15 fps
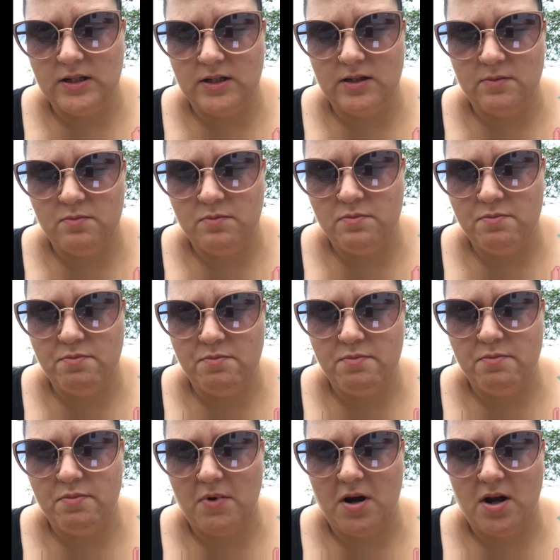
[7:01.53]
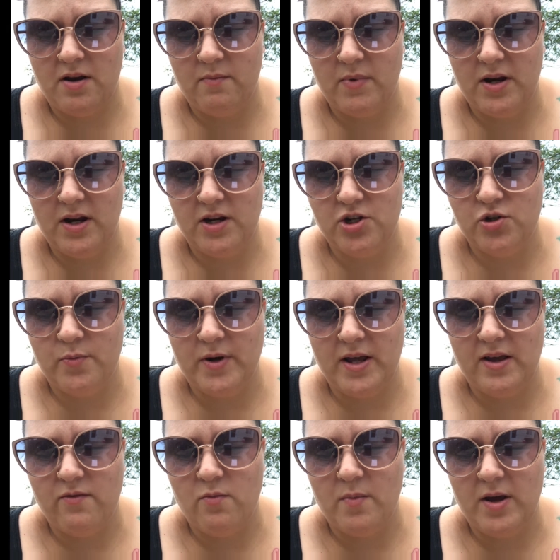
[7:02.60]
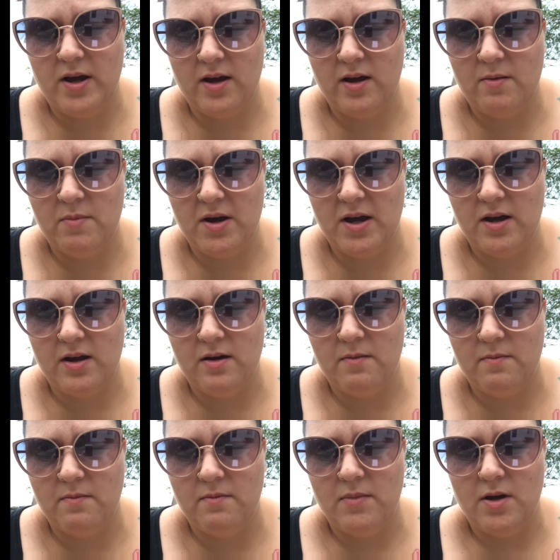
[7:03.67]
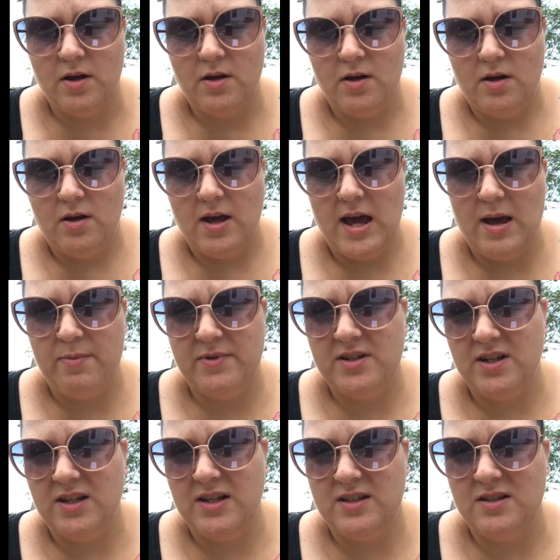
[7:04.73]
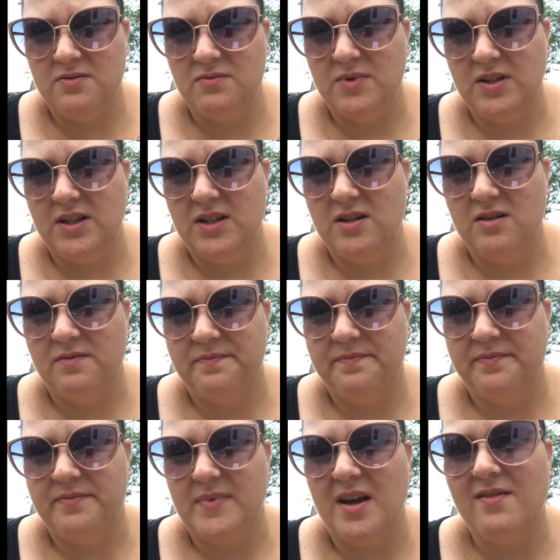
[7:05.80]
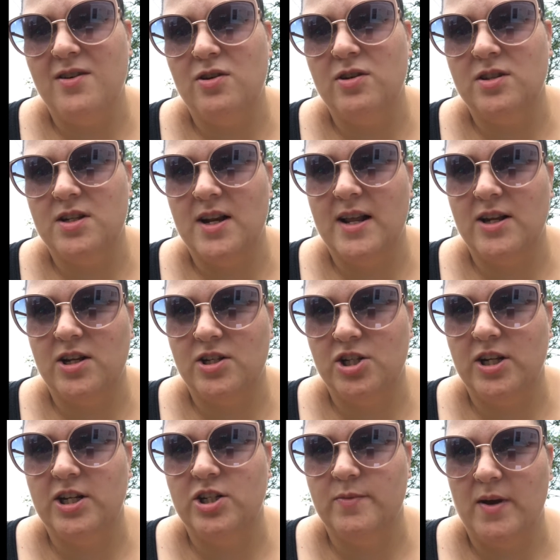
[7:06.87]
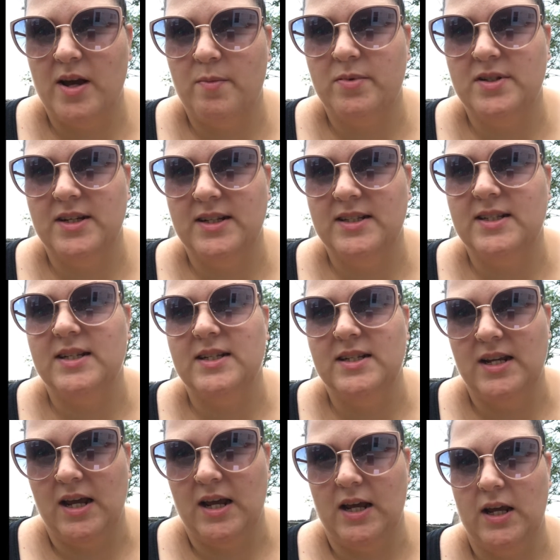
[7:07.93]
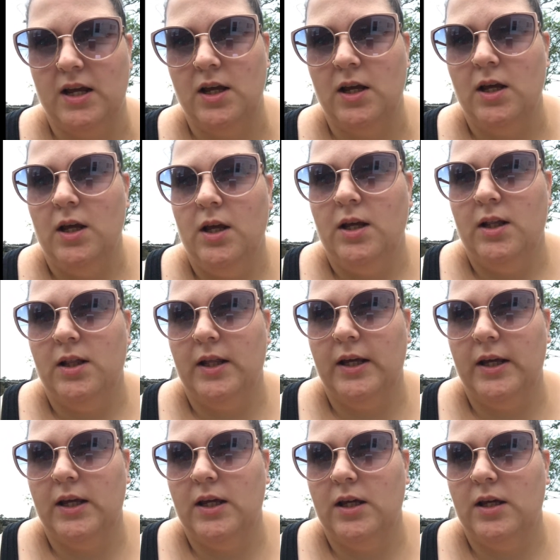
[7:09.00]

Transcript: has kind of been an issue, but I haven't, my, my um, appetite hasn't really, I've noticed a, a change in my appetite today. Like,